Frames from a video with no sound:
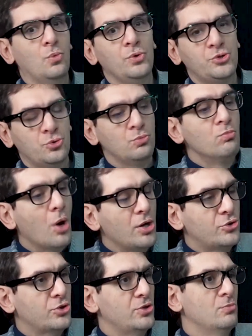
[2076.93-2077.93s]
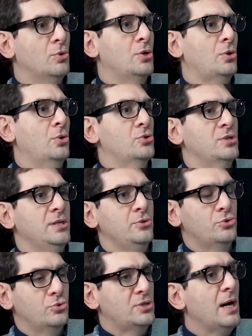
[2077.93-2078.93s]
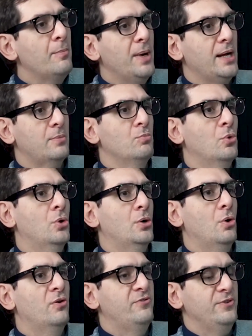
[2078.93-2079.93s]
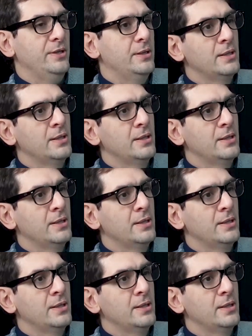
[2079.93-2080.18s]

we should monitor it more closely. You should come back more often.